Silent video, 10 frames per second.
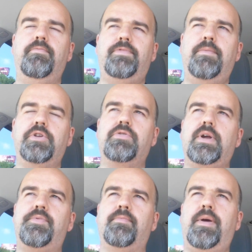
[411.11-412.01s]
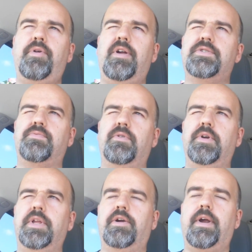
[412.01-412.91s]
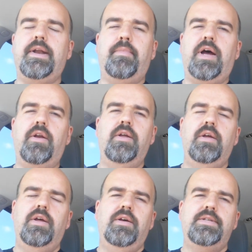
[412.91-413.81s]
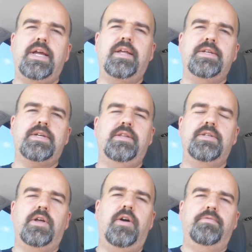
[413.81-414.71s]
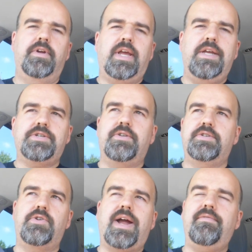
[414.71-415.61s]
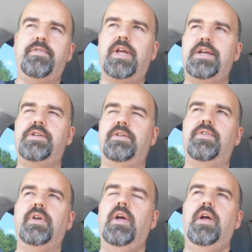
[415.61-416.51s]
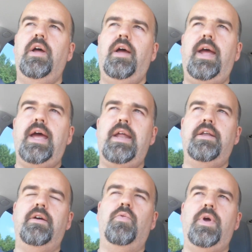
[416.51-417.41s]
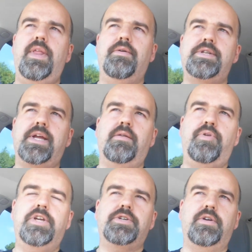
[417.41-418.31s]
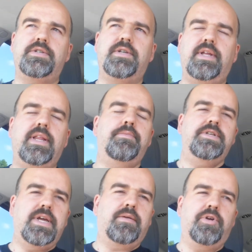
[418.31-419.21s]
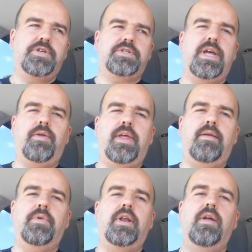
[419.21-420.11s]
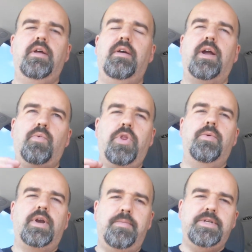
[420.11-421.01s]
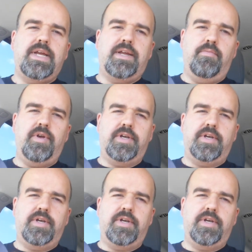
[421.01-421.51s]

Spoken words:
family trips, and my parents were really great about taking us on these long vacations, driving vacations, and when they were taking pictures, and they let me take pictures now and then, but I really wanted to be taking